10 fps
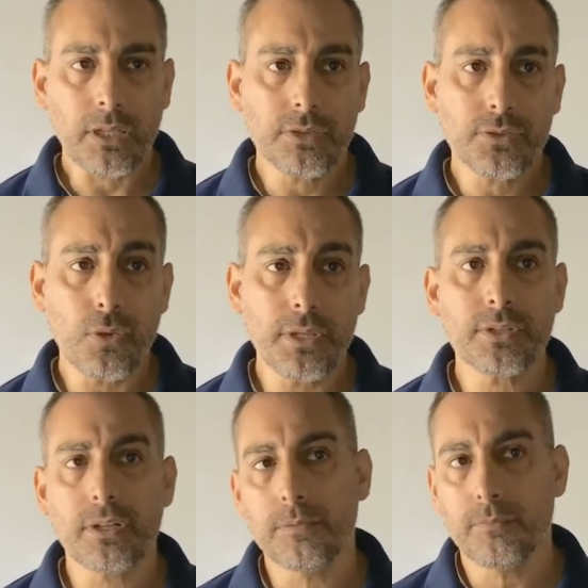So these
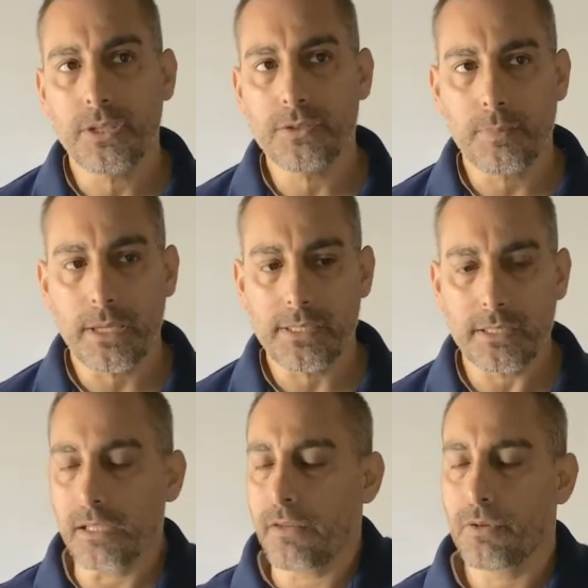are
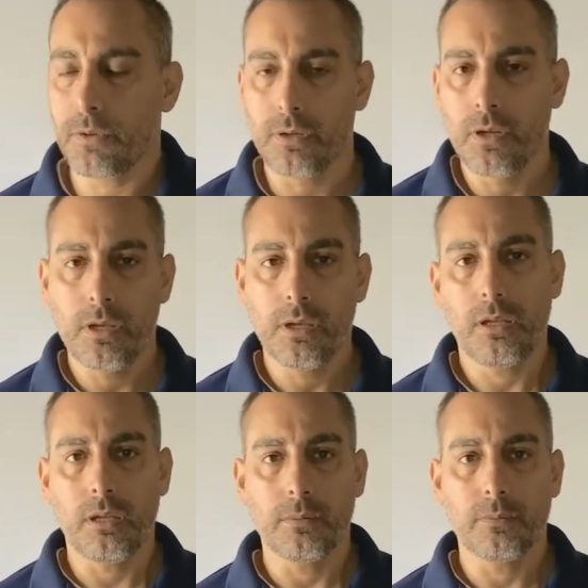basically for
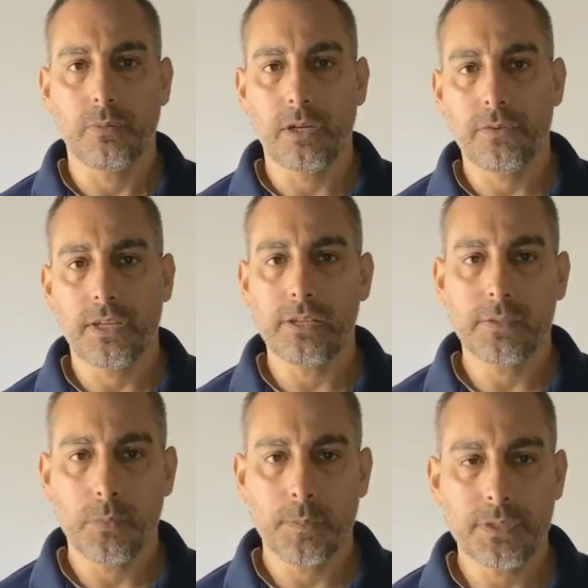
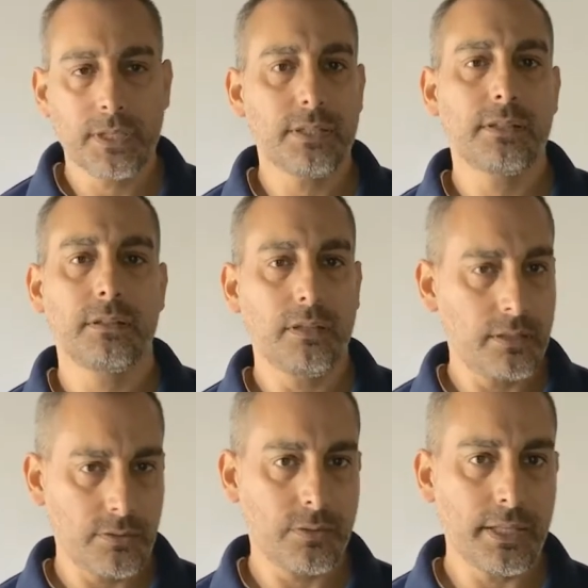verification purposes,
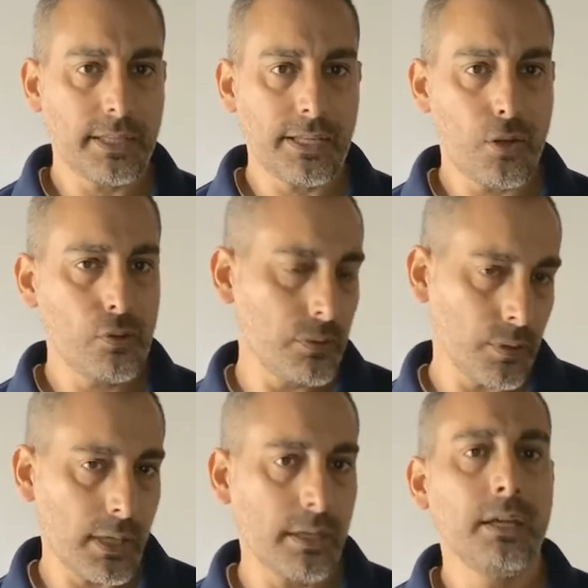so that they know who you
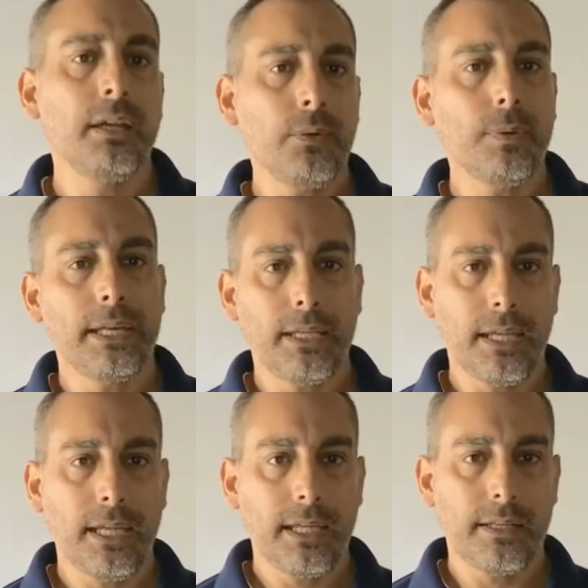are, right?
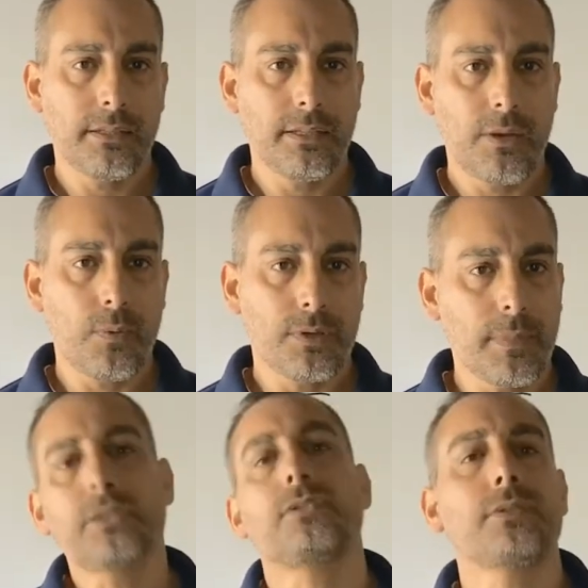And they want to
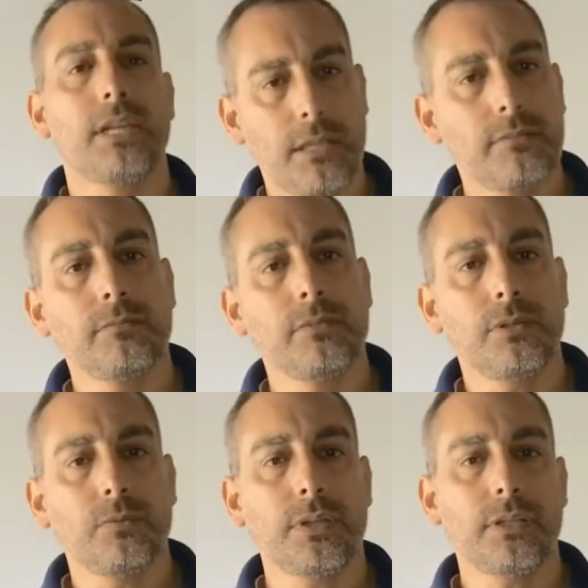make sure that
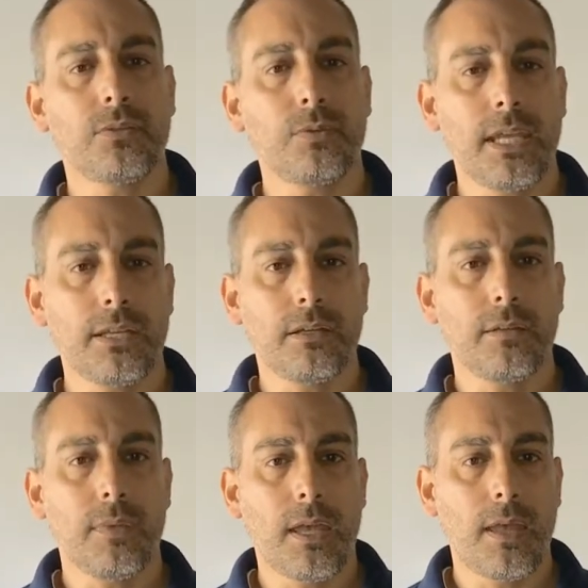it's okay to
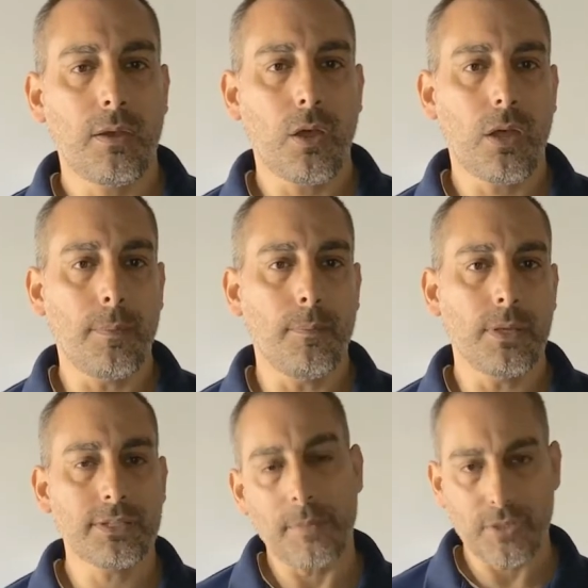
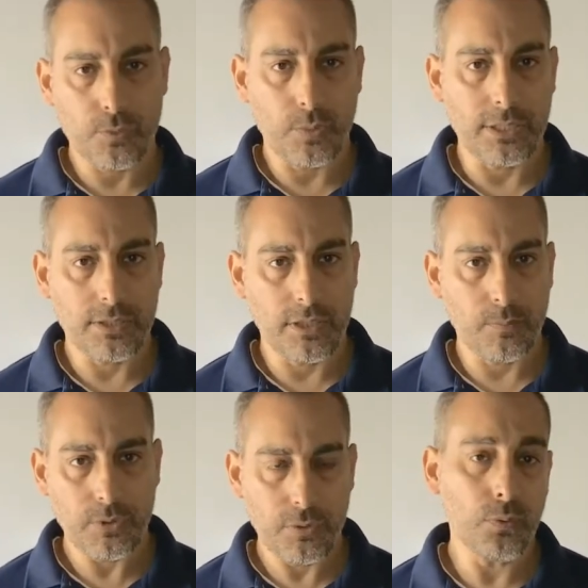establish a relationship
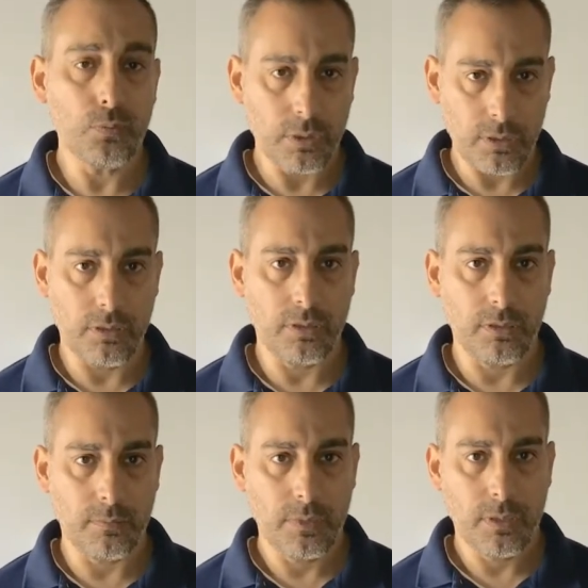with you,
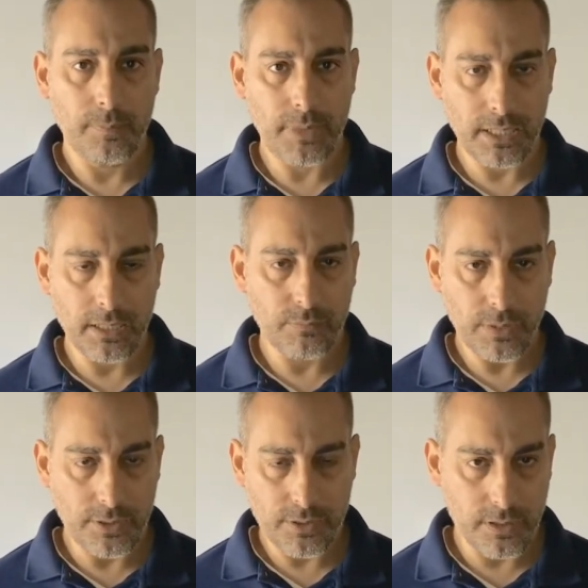a banking
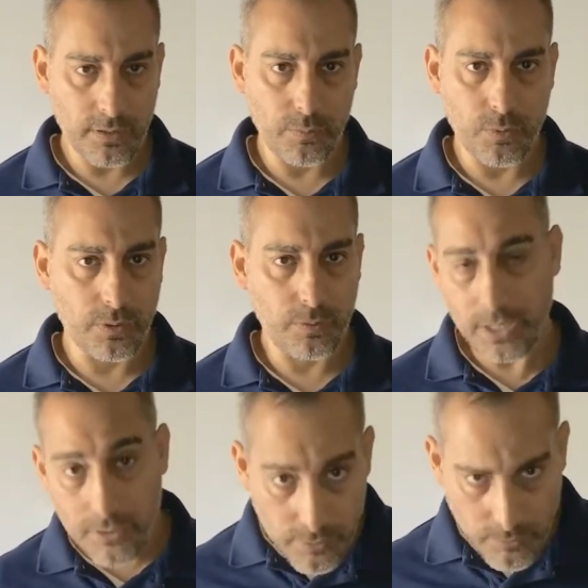relationship or a
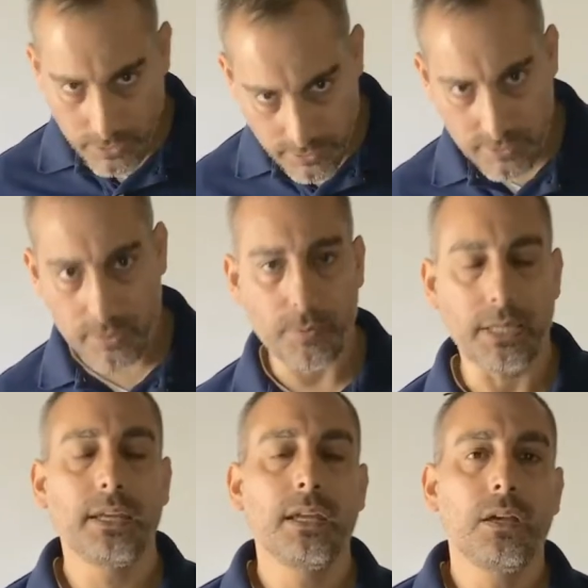credit union relationship, right,
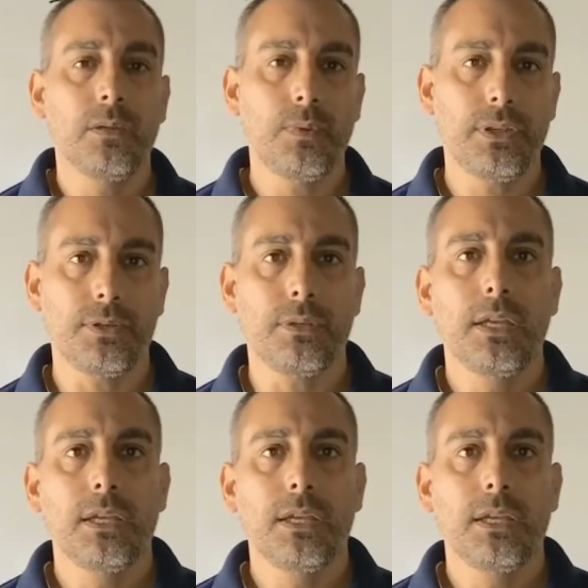with you.